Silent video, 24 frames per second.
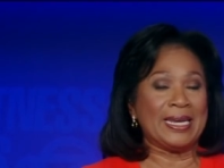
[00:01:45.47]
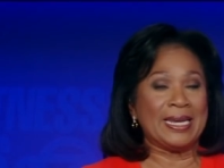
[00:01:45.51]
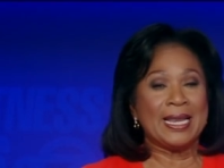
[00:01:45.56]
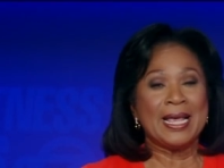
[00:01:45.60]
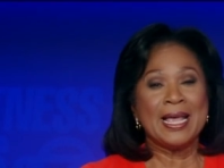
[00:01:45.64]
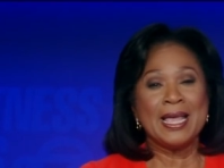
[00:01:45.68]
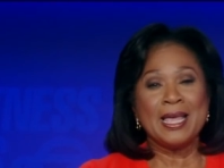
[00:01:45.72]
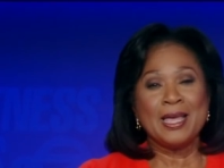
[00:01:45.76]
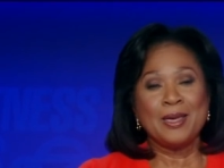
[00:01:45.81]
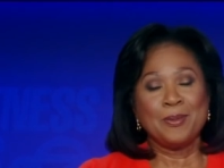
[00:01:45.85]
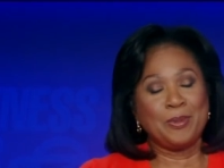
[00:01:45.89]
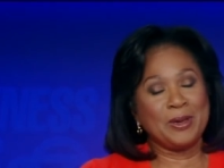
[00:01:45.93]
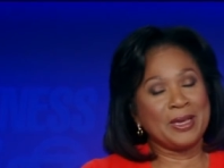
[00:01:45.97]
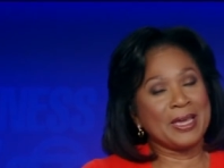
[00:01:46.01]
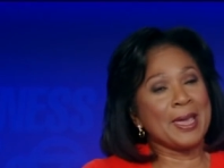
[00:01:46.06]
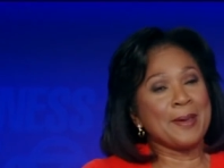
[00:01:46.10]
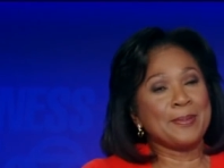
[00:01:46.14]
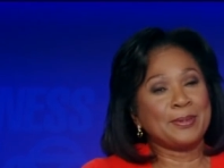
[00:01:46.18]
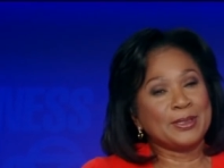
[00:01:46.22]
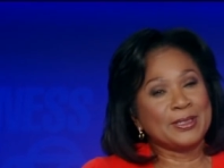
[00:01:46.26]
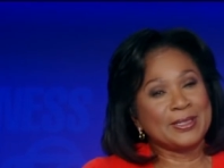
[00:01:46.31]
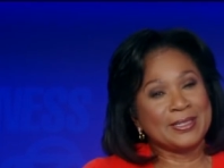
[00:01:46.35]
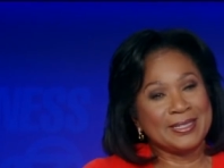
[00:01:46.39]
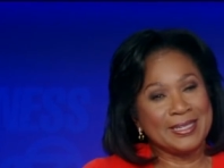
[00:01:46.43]
And being
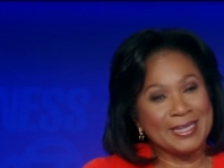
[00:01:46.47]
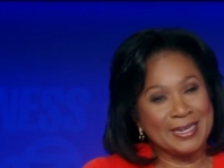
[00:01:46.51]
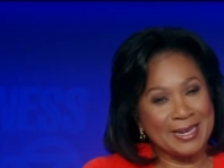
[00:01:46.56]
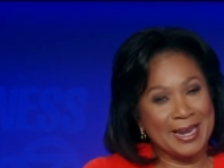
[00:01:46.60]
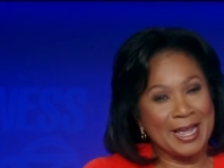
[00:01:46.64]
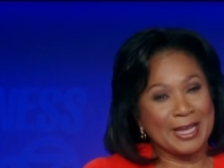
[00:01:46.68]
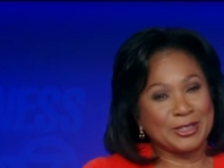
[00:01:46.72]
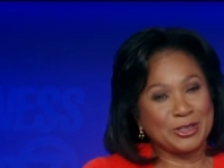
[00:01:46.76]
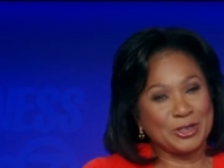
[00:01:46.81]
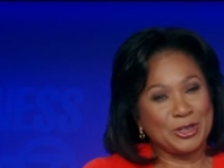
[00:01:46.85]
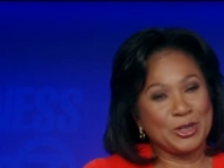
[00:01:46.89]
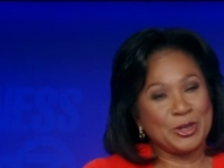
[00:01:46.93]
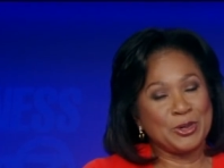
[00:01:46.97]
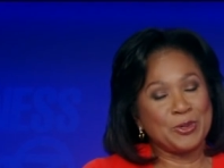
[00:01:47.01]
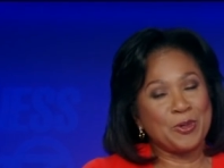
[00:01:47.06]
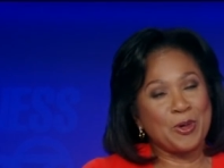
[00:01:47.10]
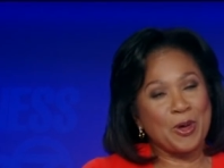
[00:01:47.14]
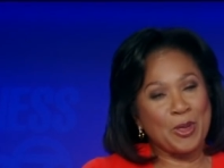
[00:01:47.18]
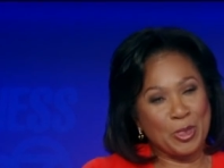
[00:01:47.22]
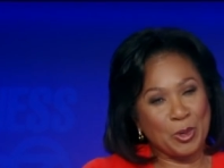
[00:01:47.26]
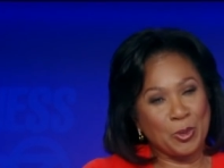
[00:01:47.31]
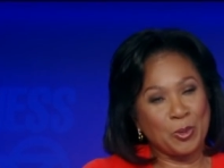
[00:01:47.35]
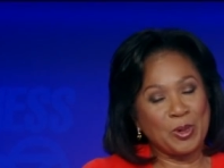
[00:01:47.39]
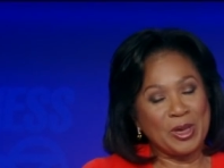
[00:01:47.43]
able to sit next to you
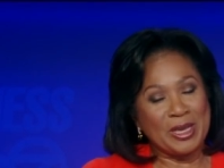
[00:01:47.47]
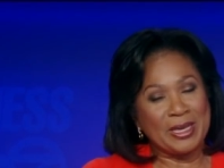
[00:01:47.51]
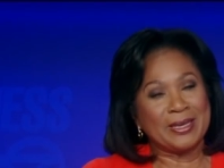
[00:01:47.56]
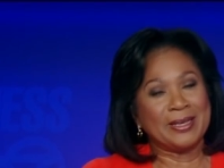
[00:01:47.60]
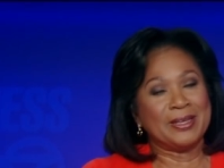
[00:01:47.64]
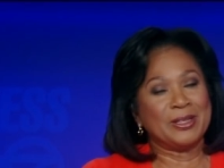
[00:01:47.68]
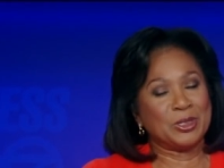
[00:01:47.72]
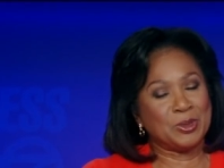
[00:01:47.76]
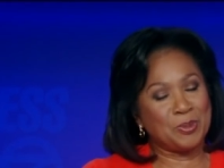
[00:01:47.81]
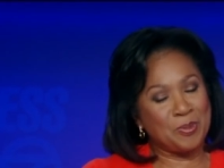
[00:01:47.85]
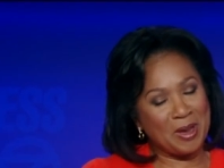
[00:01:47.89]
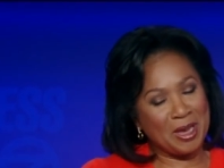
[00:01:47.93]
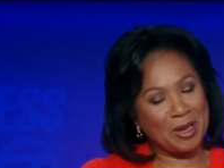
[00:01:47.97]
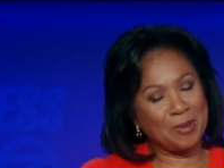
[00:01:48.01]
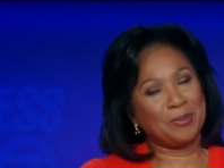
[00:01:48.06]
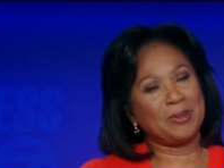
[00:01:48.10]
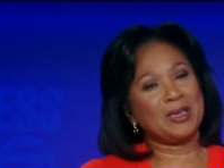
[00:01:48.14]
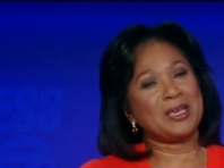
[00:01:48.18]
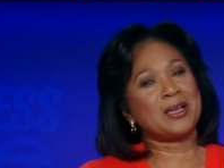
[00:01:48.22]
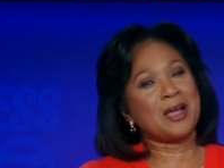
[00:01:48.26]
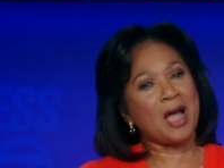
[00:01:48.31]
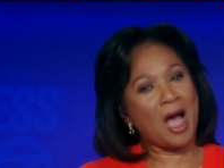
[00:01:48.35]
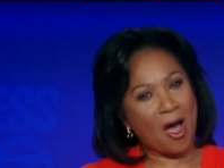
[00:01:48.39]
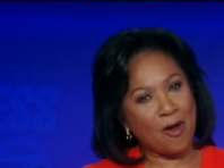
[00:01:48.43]
on the weekends made
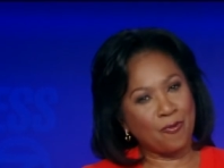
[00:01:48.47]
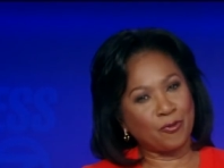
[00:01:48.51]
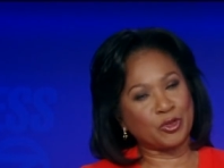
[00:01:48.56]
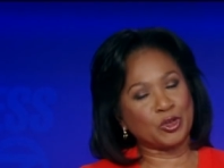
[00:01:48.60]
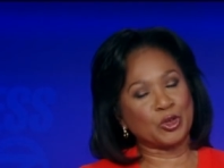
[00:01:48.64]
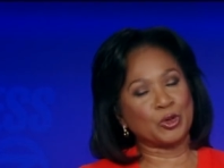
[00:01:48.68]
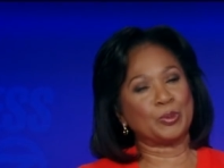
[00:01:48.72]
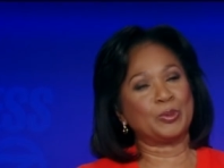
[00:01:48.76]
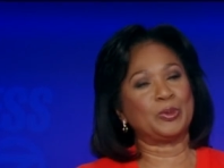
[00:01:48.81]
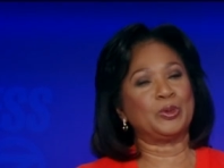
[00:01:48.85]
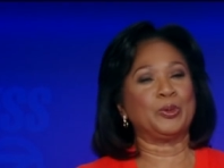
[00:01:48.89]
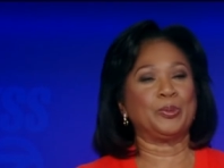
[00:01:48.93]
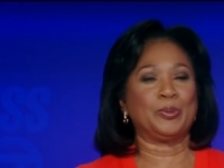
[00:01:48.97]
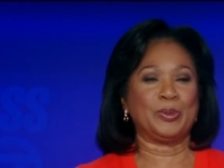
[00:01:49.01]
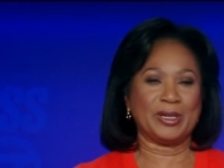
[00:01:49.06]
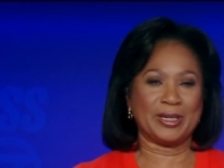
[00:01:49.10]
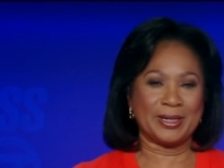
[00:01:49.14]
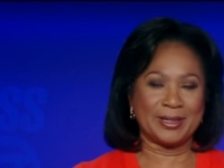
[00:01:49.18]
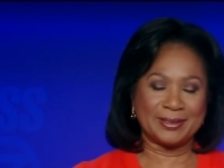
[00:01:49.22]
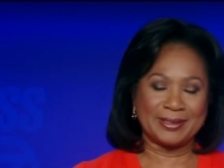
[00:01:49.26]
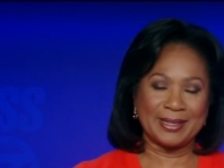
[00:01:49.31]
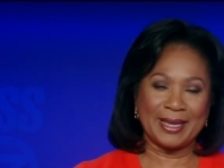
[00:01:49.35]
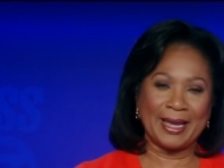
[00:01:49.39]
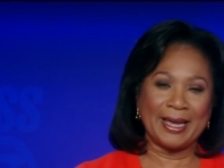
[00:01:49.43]
me comfortable
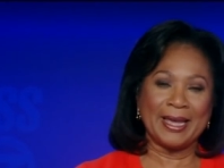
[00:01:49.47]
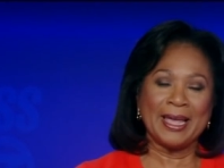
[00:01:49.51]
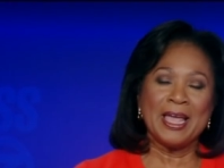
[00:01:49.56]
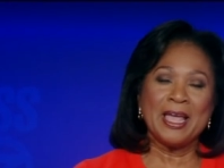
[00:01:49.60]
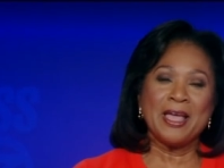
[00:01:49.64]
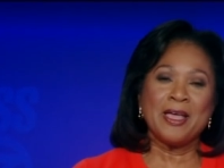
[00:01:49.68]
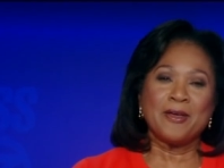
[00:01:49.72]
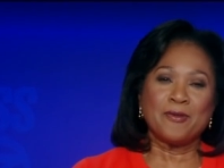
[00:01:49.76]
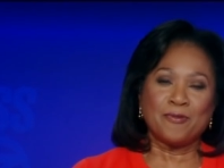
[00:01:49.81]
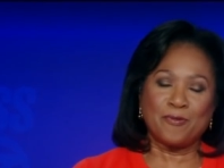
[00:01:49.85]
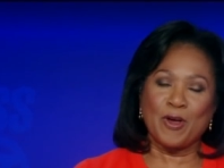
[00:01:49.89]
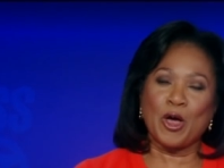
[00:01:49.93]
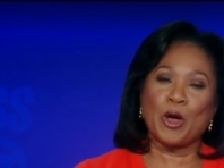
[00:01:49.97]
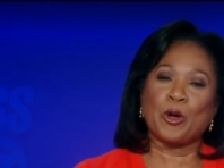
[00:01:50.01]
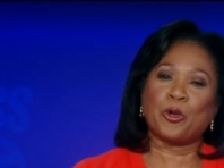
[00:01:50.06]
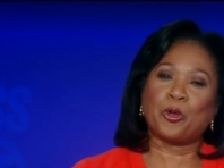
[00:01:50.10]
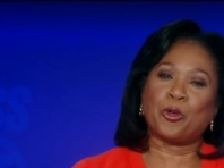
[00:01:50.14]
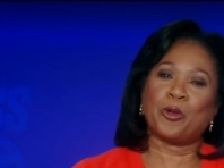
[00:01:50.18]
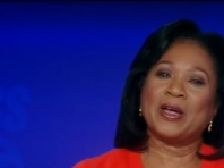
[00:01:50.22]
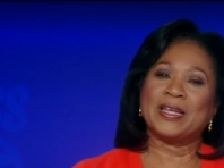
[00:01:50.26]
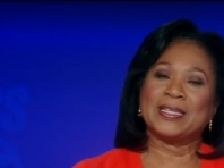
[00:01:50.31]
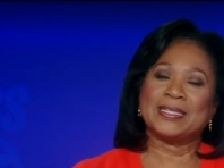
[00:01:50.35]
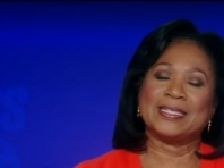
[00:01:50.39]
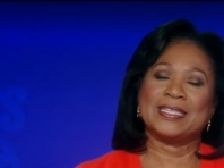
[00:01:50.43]
because I felt
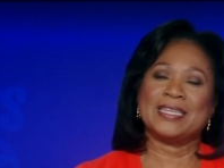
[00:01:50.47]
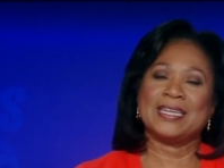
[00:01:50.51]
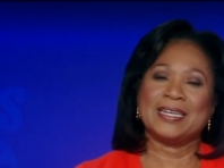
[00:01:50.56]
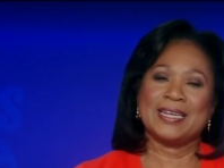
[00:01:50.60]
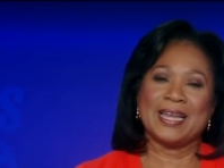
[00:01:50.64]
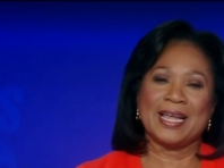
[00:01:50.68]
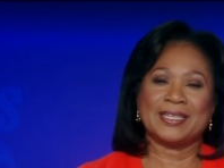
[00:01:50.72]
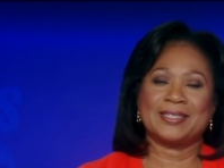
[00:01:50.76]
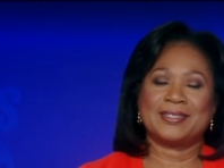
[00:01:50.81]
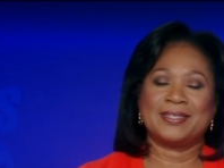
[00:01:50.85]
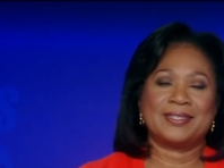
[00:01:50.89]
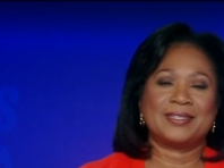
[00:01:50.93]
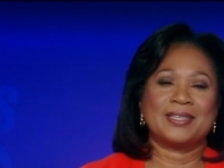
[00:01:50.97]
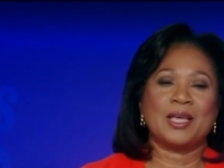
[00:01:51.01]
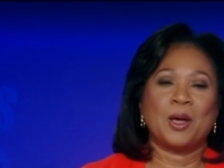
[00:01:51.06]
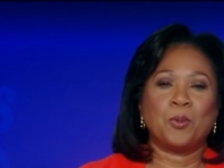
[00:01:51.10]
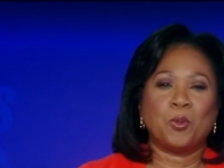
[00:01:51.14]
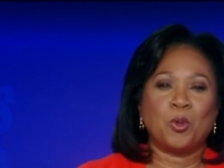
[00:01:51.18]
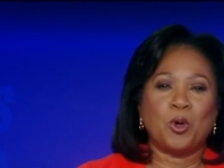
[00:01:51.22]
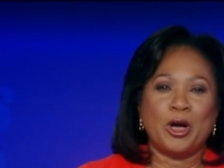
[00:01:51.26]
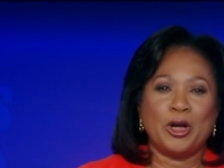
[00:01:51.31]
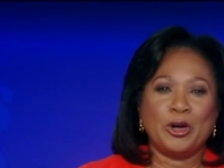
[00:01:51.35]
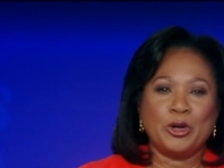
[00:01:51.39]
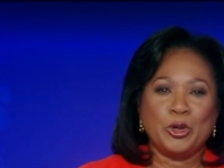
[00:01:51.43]
great sitting next to
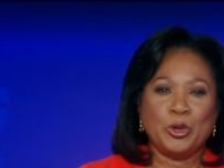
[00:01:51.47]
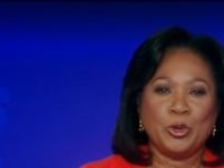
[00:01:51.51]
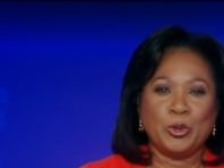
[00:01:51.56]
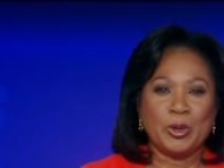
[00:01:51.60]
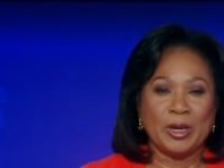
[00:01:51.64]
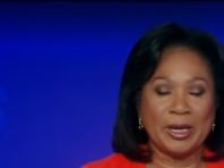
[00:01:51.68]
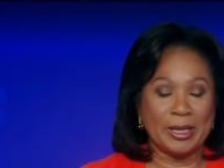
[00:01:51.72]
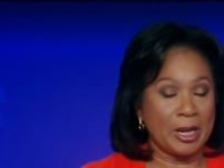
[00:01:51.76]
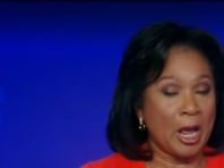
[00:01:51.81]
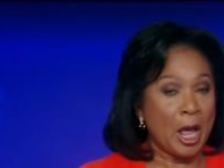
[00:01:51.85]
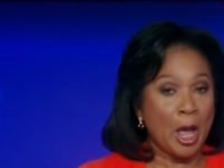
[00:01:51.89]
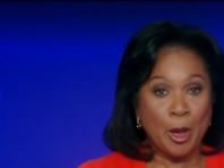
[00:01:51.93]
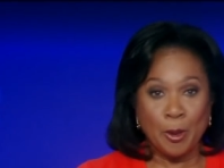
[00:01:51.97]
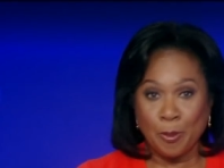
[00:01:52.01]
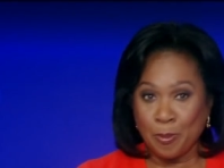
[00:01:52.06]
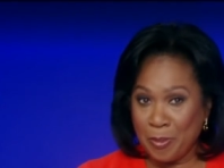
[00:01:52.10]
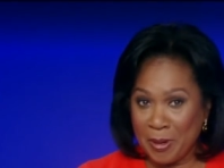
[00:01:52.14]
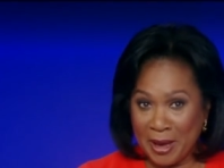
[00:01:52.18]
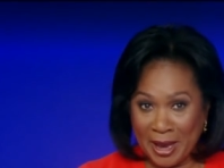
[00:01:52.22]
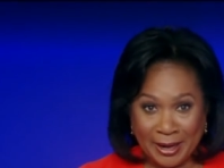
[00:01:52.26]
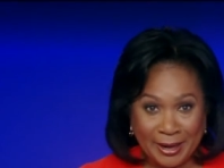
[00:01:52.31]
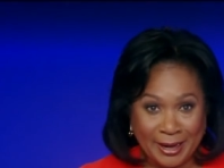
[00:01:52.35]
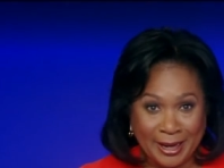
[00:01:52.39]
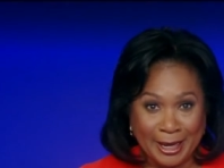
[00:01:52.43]
someone who had
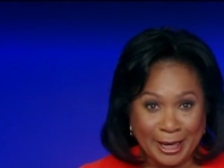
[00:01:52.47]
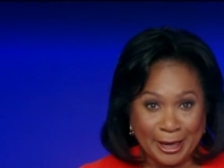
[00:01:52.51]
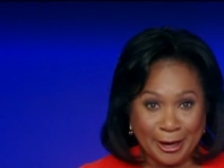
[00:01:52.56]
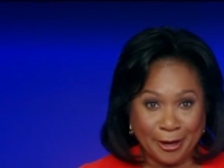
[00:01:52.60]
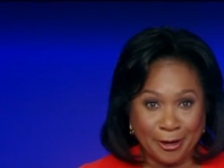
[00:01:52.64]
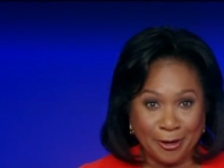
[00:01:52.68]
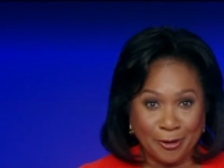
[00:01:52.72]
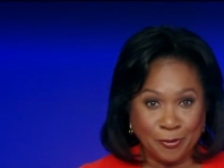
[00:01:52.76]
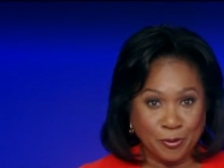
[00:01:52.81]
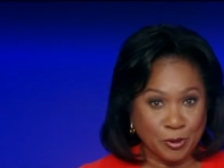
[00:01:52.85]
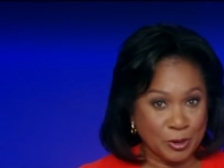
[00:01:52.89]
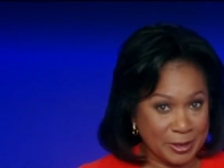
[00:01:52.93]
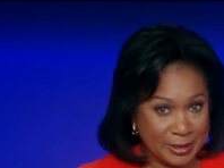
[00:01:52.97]
been here for